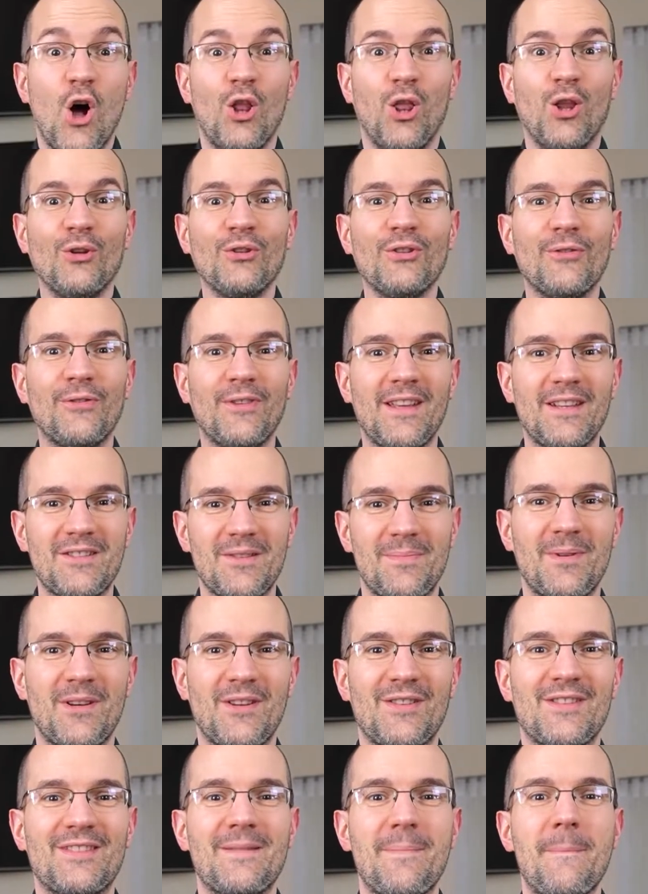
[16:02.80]
lot of
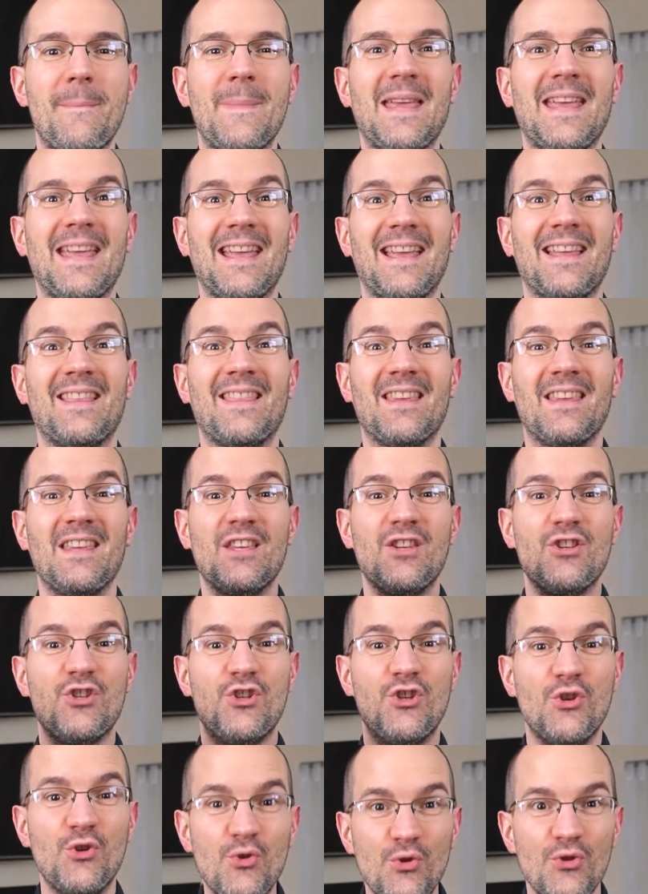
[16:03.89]
entrepreneurs make the
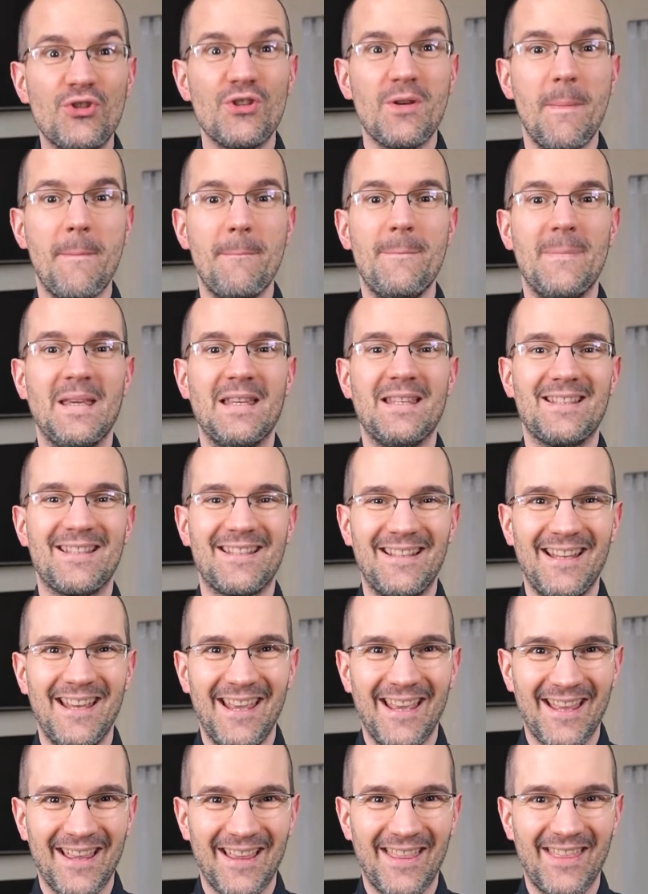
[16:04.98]
huge
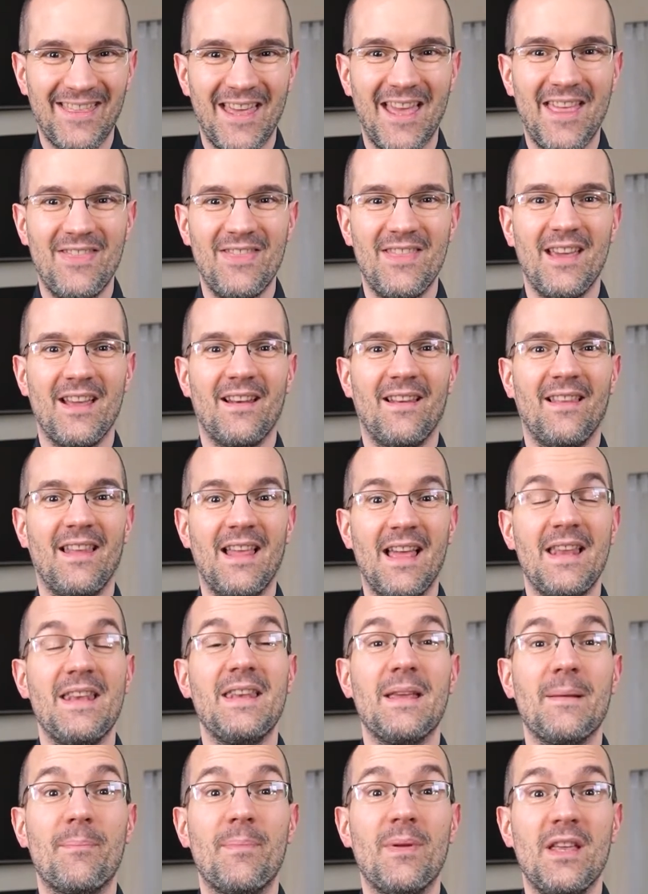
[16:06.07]
mistake that their
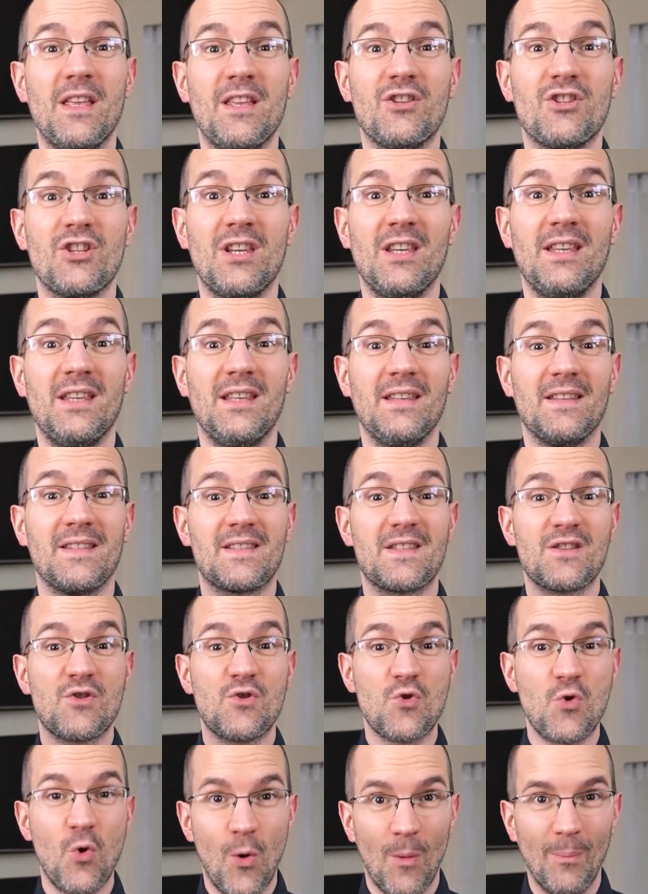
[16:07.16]
landing page is
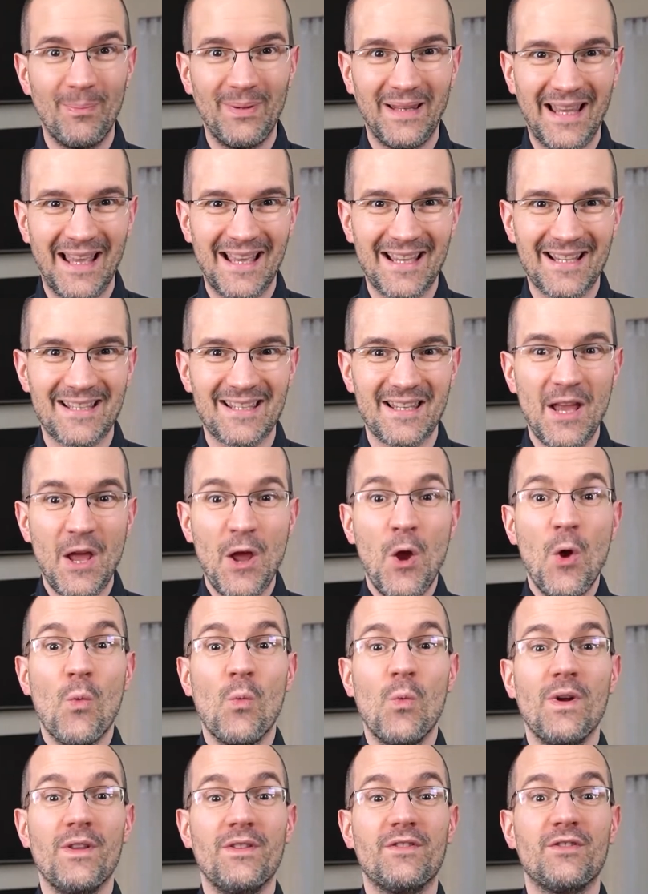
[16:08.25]
complex
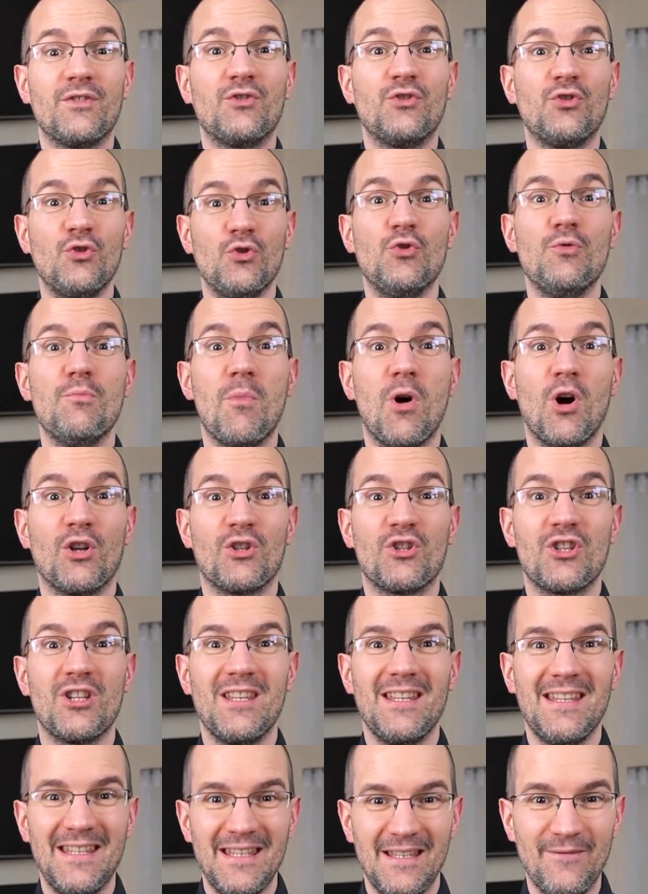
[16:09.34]
with too much
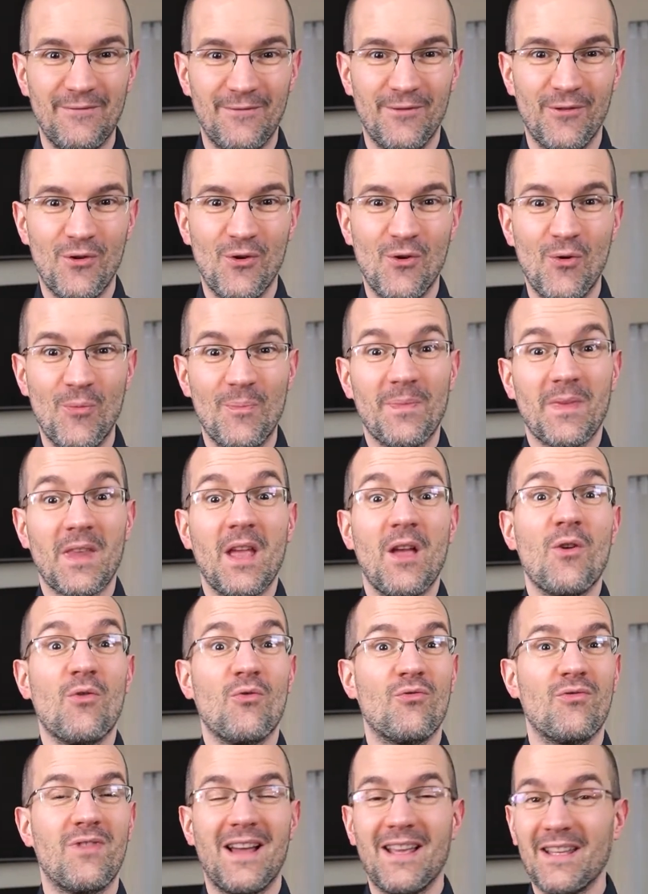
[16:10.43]
info.
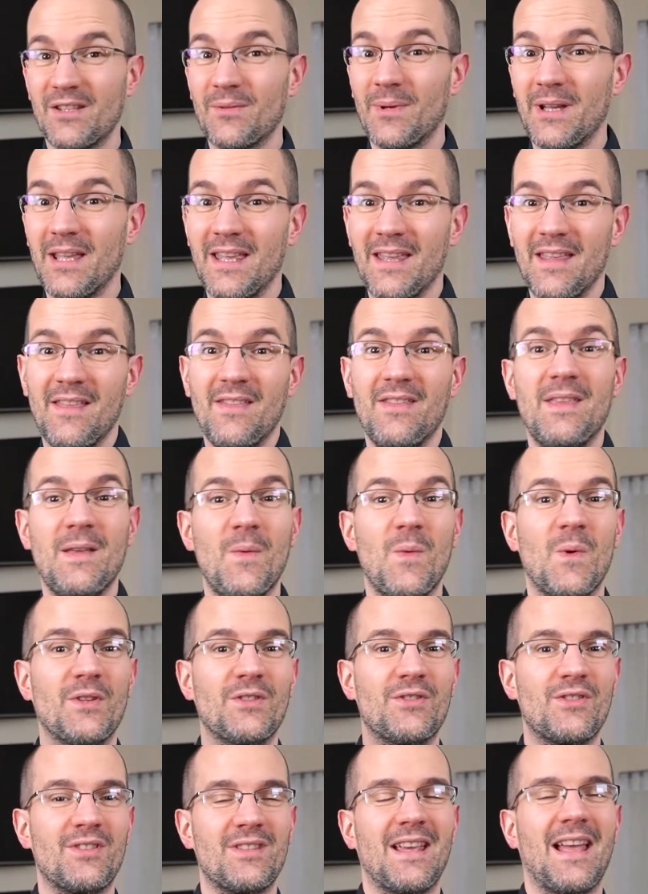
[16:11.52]
Right away, they
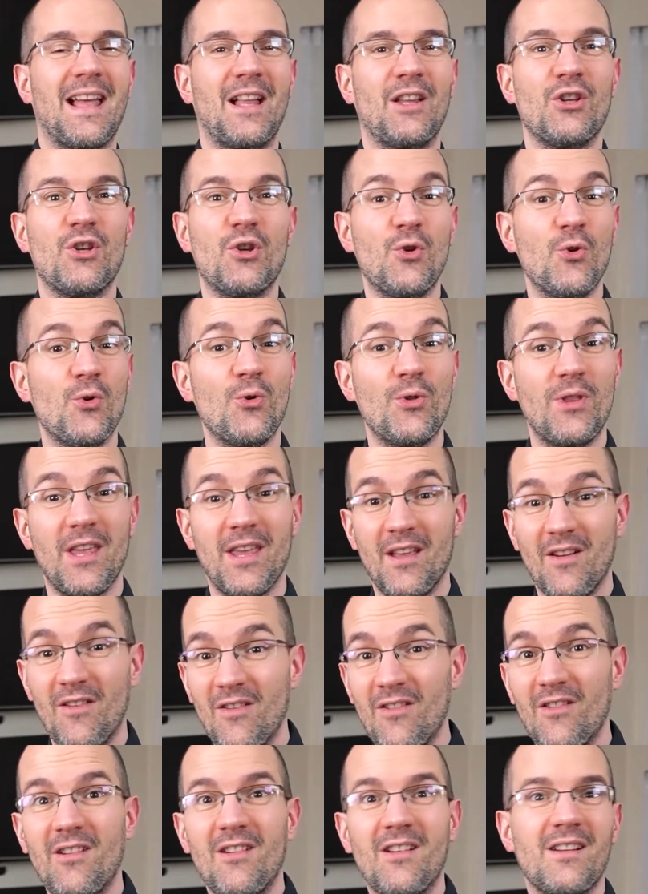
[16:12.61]
want to tell who they
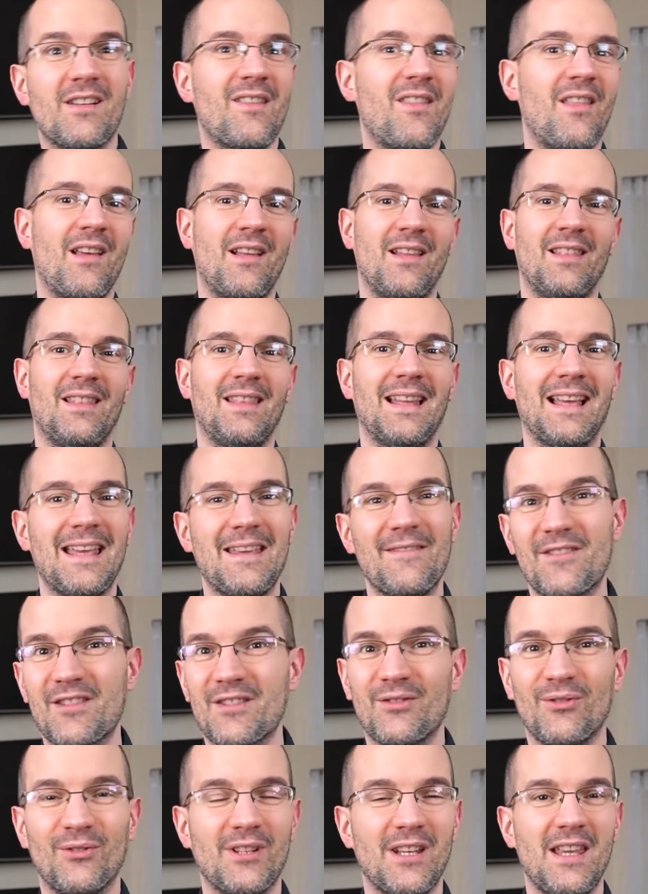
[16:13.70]
are, their life
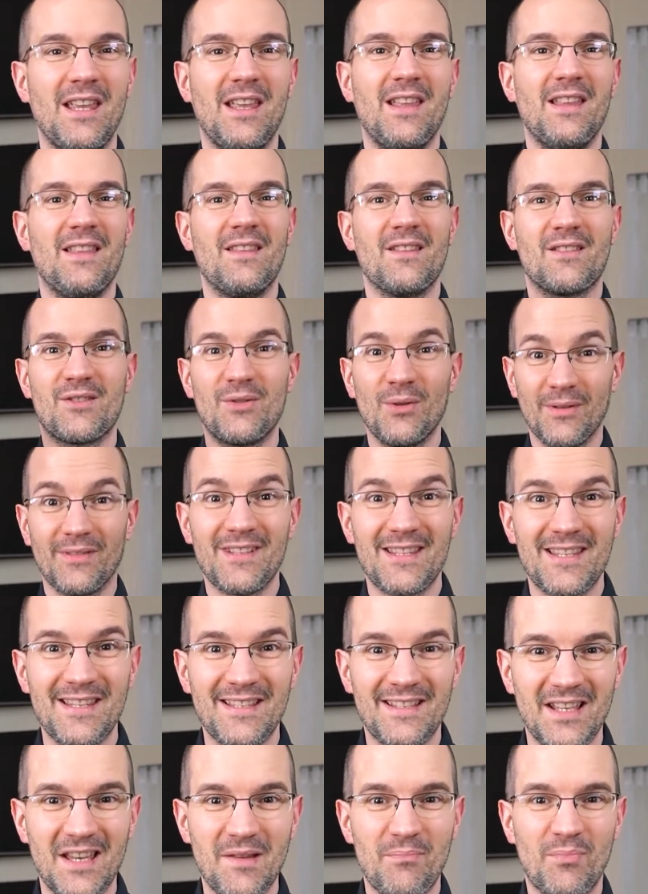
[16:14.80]
story, the
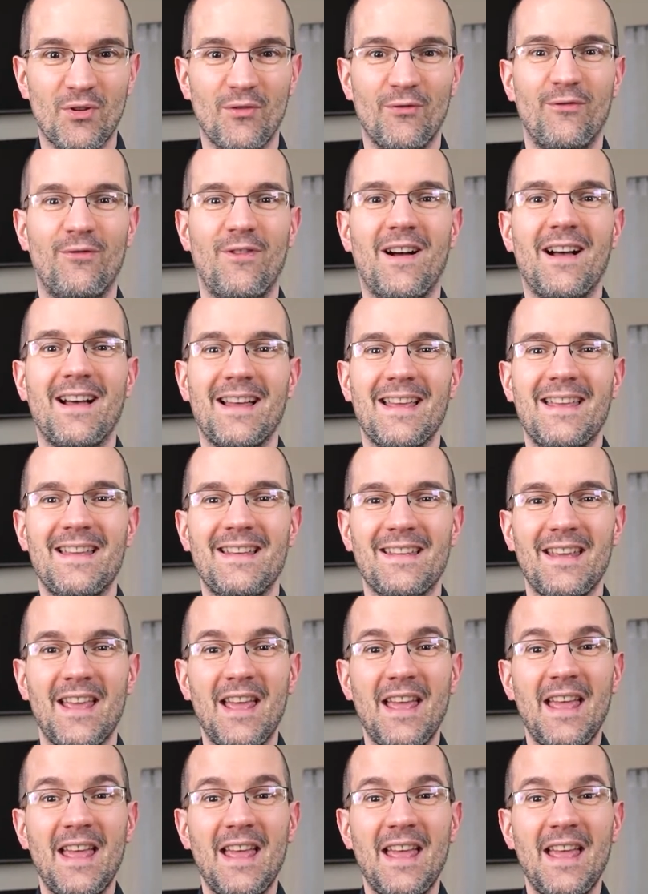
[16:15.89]
services they provide,